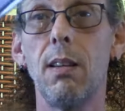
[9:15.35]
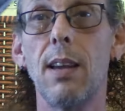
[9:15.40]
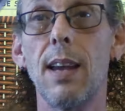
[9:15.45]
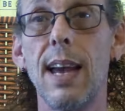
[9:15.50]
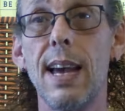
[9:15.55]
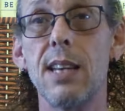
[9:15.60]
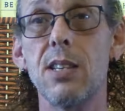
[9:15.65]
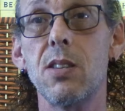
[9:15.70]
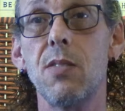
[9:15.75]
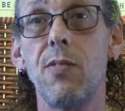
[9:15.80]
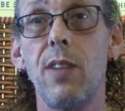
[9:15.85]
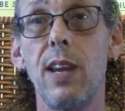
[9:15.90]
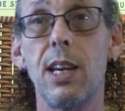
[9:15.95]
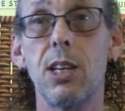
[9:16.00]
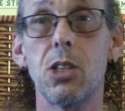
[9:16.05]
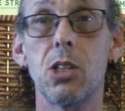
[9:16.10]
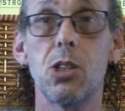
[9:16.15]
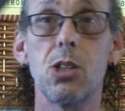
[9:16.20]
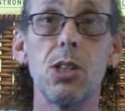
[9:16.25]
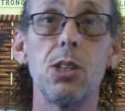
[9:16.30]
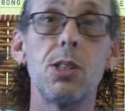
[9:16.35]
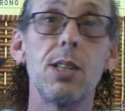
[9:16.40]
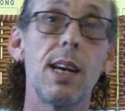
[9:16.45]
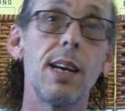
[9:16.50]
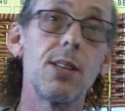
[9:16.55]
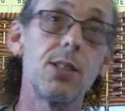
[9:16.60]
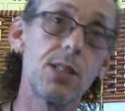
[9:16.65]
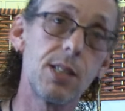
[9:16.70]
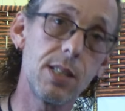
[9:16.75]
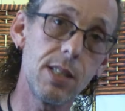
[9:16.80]
has advantages,
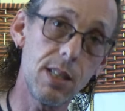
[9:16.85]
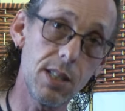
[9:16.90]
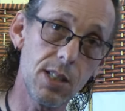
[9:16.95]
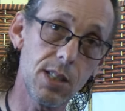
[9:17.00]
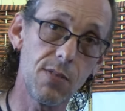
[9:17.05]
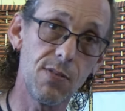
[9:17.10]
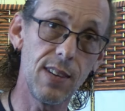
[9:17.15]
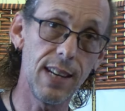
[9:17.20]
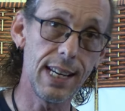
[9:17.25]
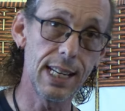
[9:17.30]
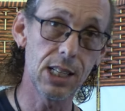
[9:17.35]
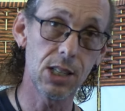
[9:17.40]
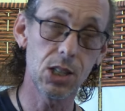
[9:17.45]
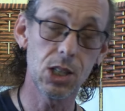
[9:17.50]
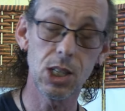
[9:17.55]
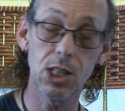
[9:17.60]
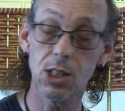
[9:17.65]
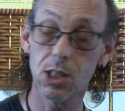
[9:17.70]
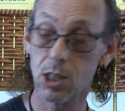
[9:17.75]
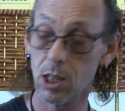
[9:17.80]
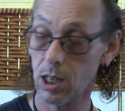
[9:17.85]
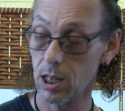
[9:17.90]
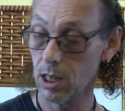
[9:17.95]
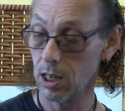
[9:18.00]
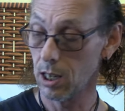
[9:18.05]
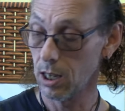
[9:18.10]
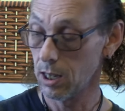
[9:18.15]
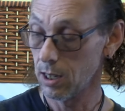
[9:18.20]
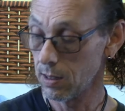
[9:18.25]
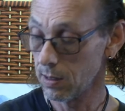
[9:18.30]
has disadvantages.
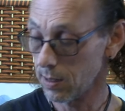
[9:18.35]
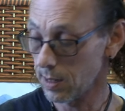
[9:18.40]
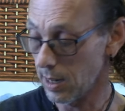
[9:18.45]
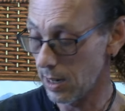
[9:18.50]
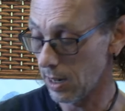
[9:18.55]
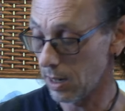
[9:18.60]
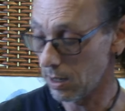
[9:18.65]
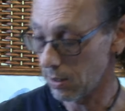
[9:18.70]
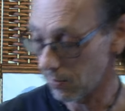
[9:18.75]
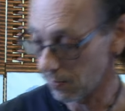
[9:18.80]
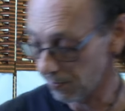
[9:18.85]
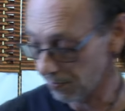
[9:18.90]
Okay?